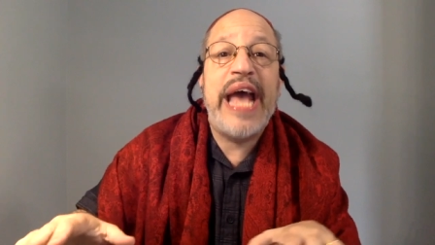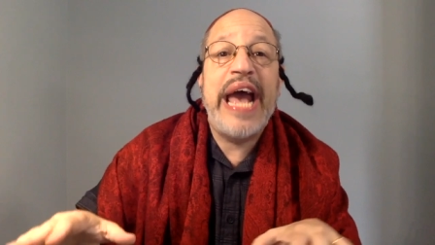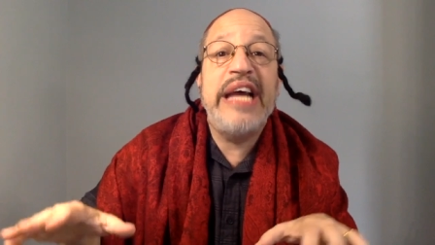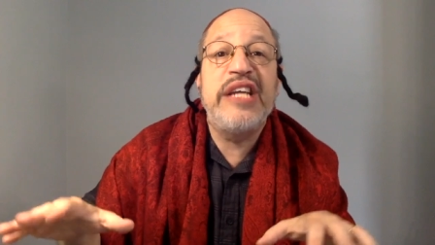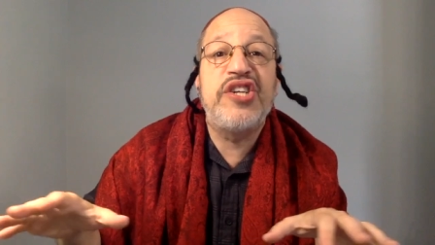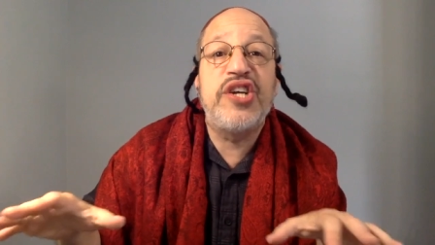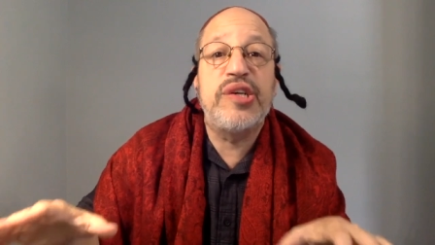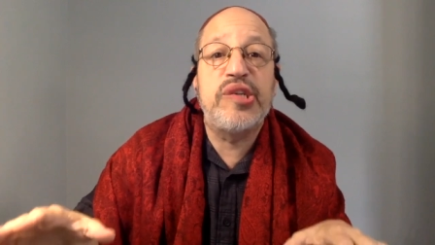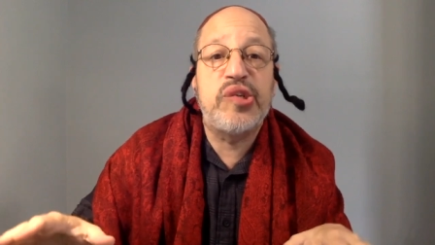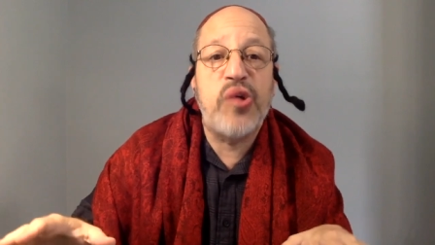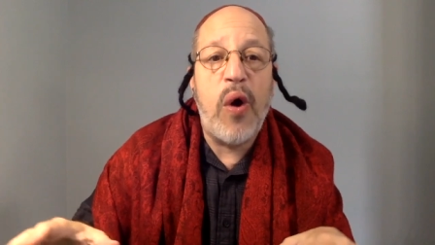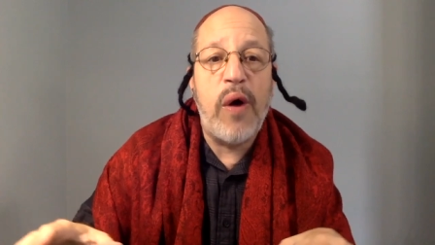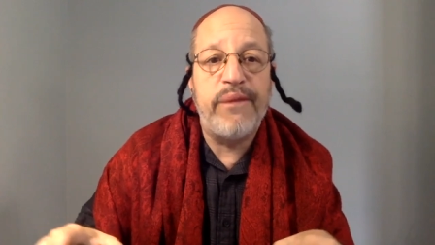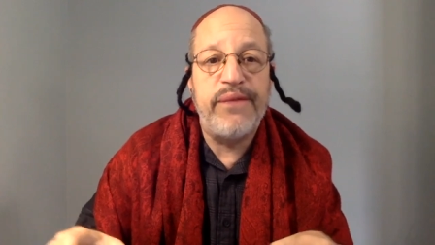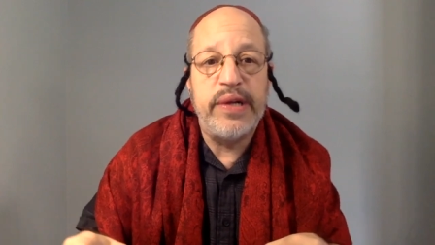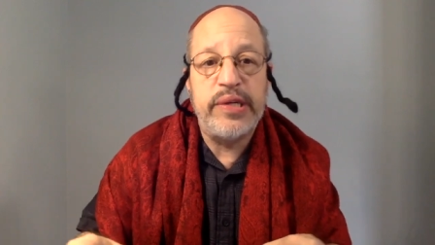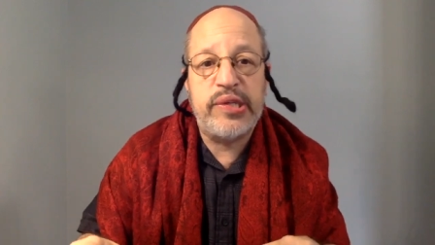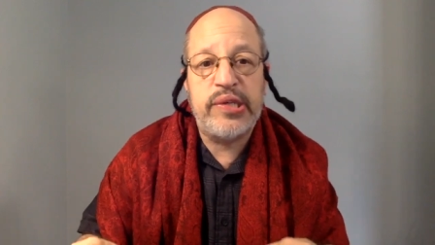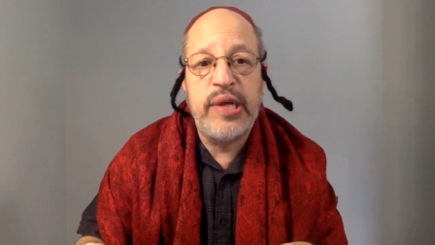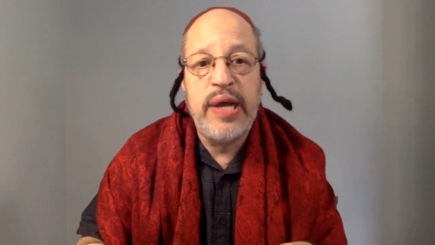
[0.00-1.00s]
agent's
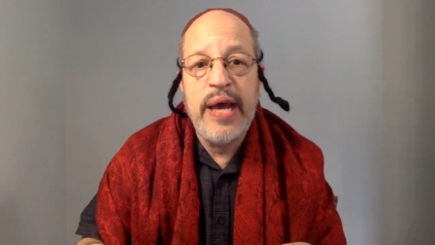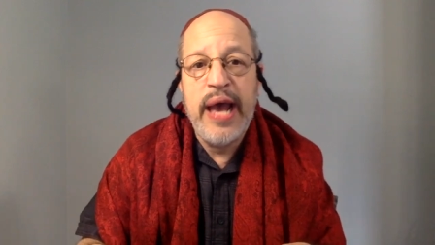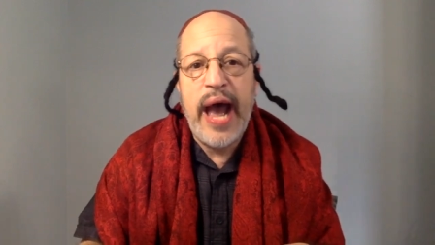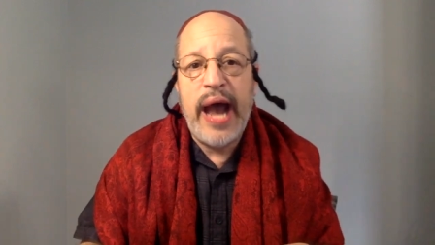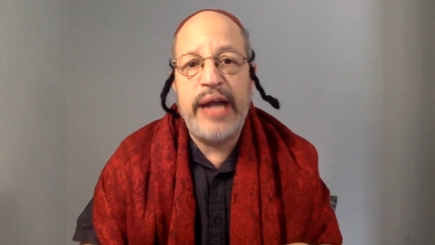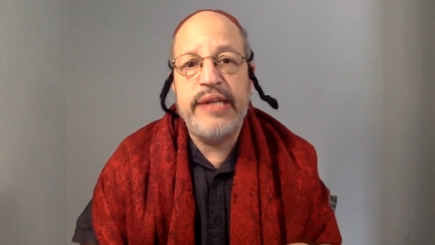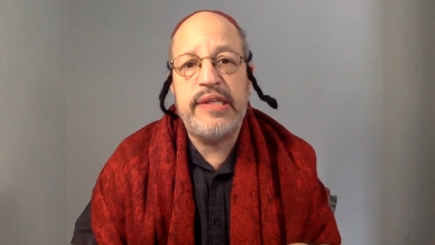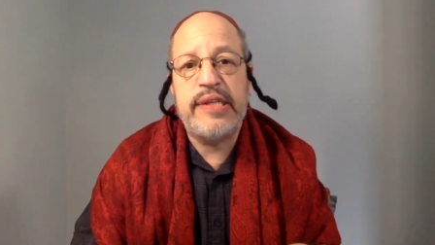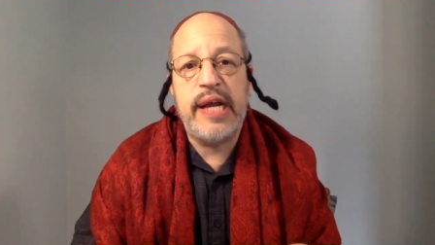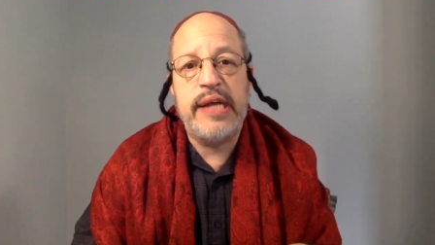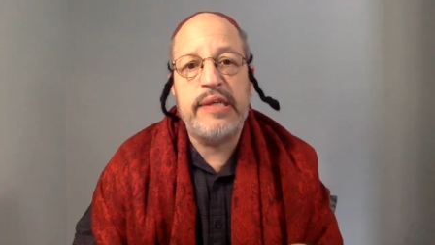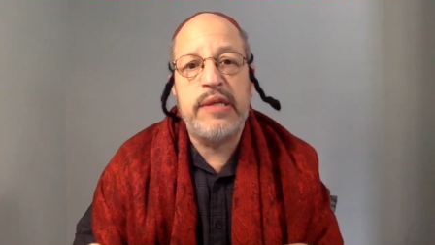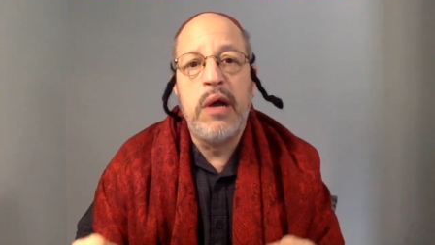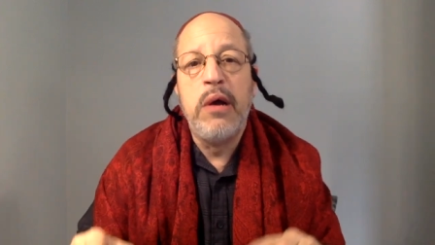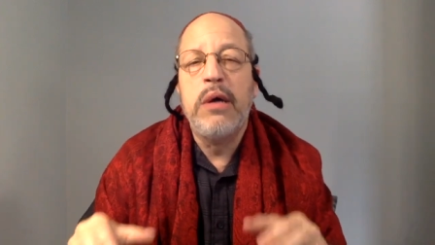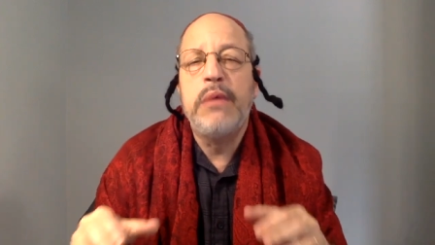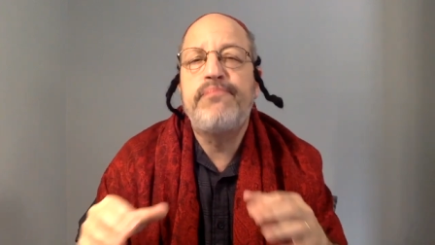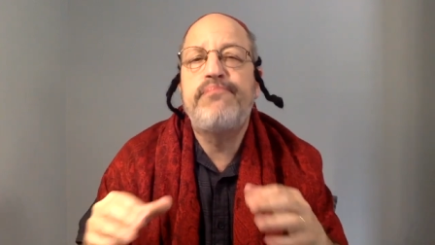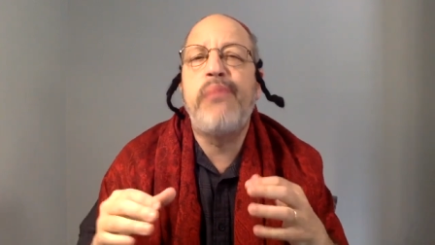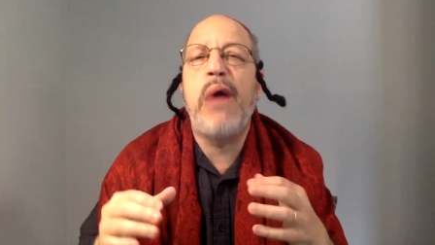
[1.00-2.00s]
office, and he says,
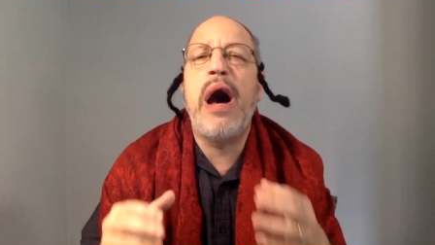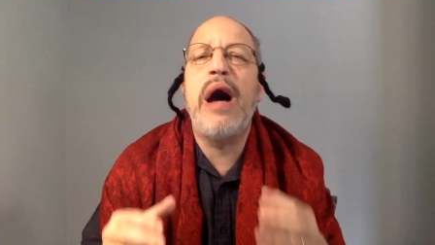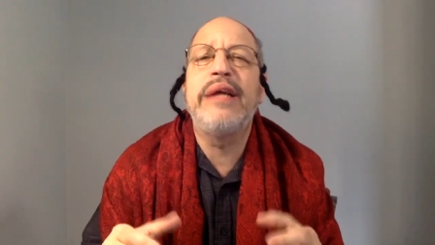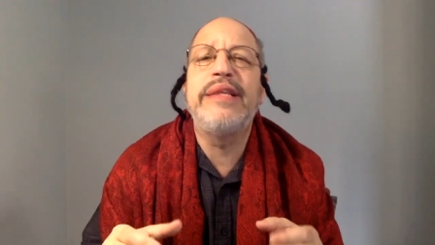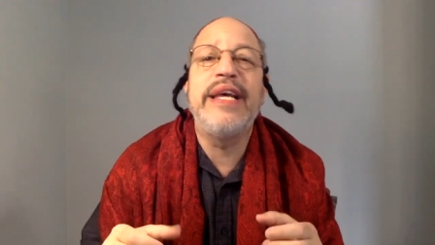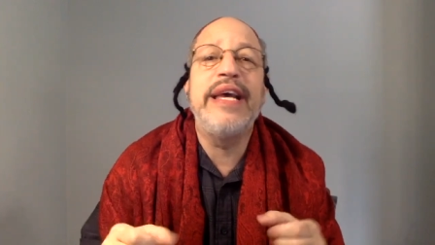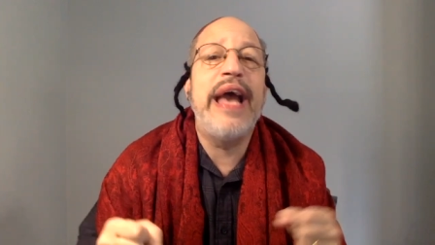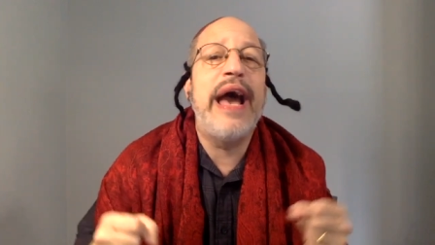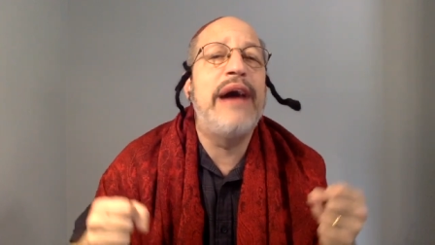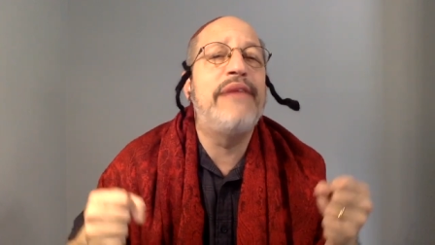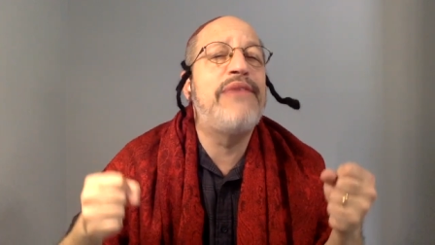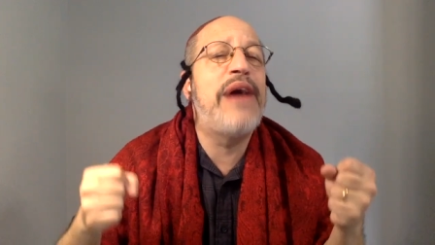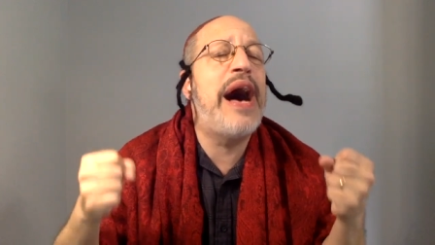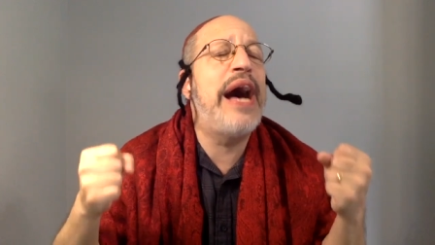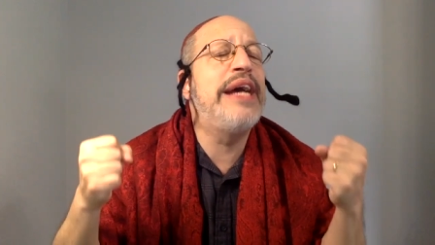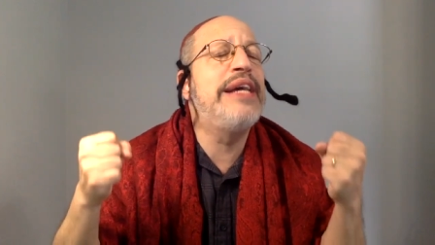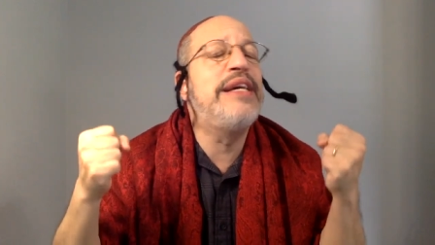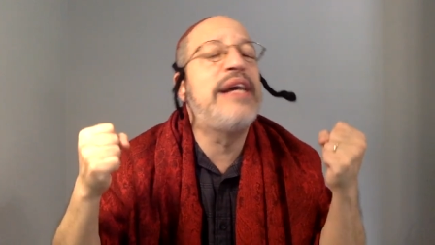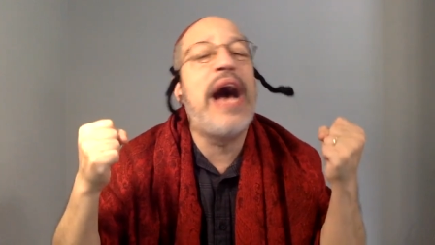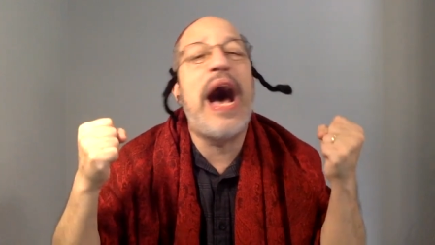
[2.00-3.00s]
"Buddy, have
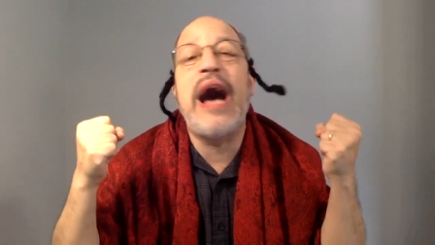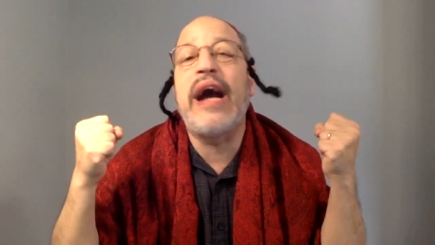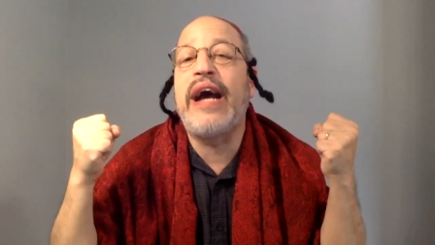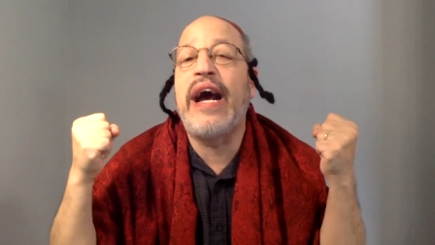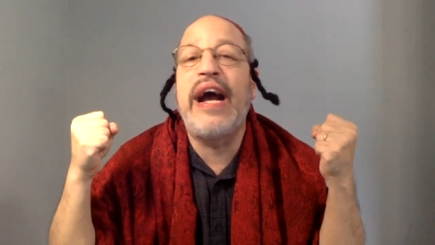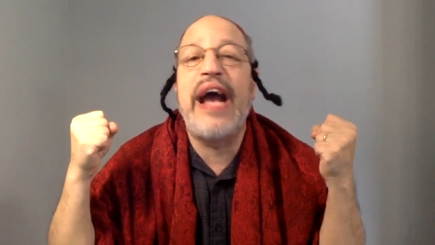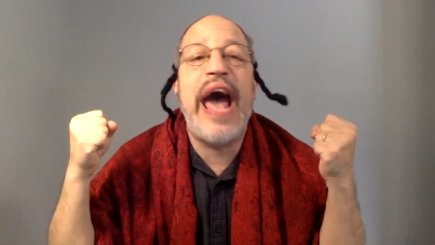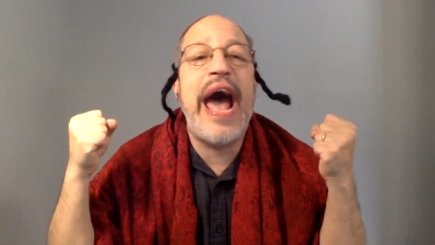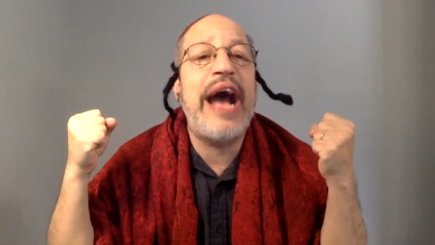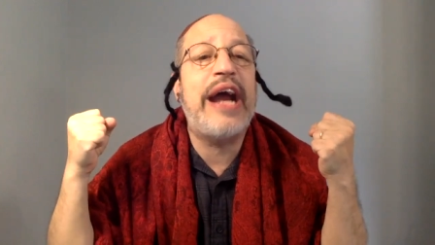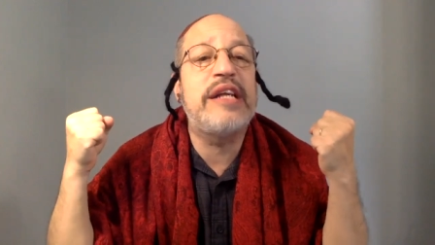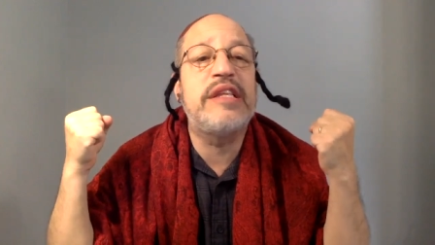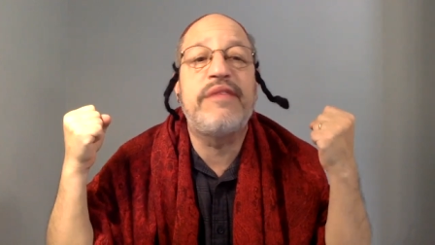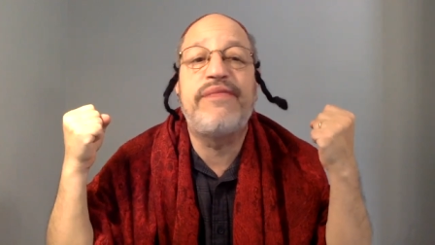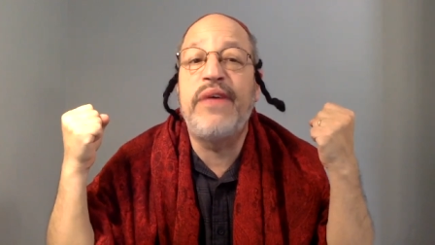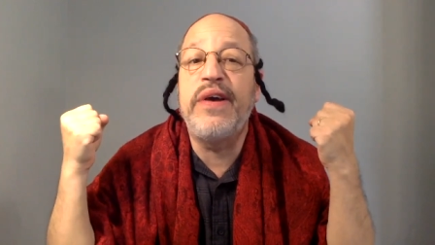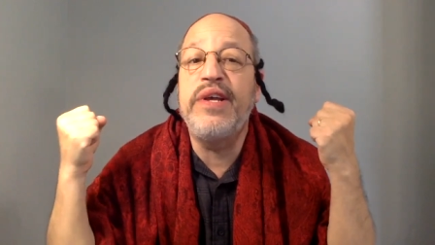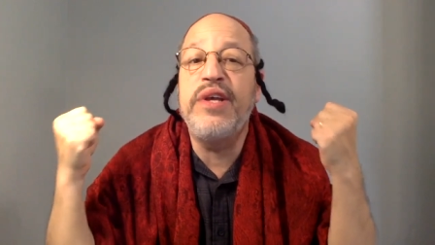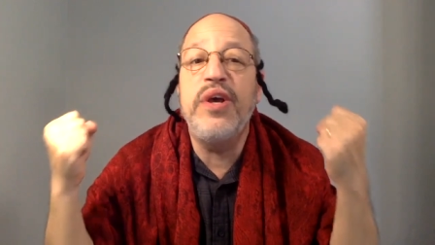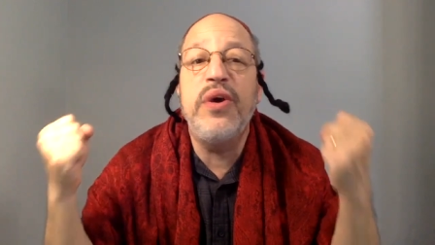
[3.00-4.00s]
I got an act
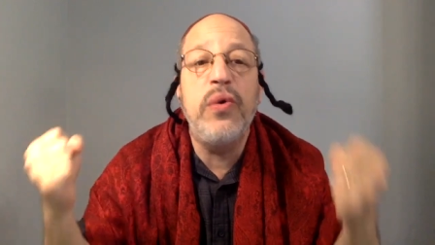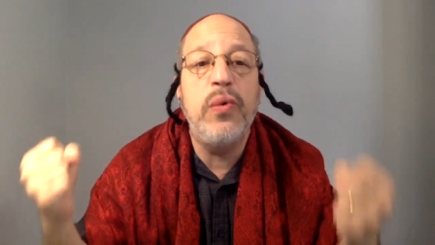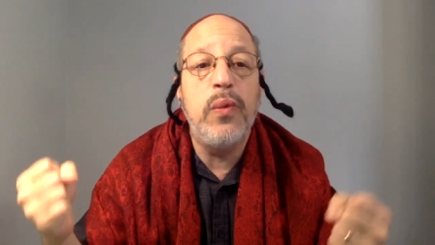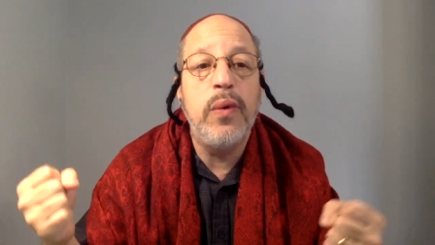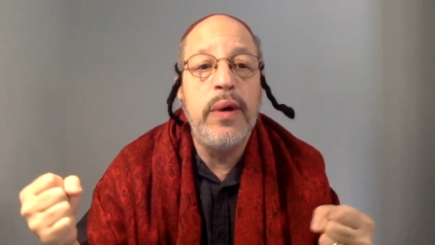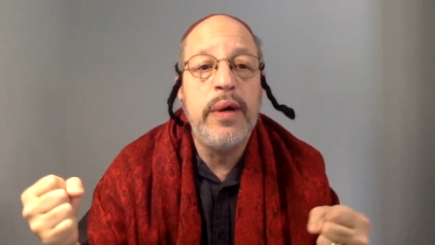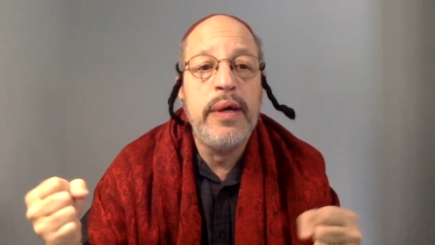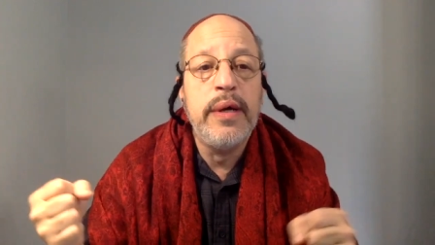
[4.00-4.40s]
for you?"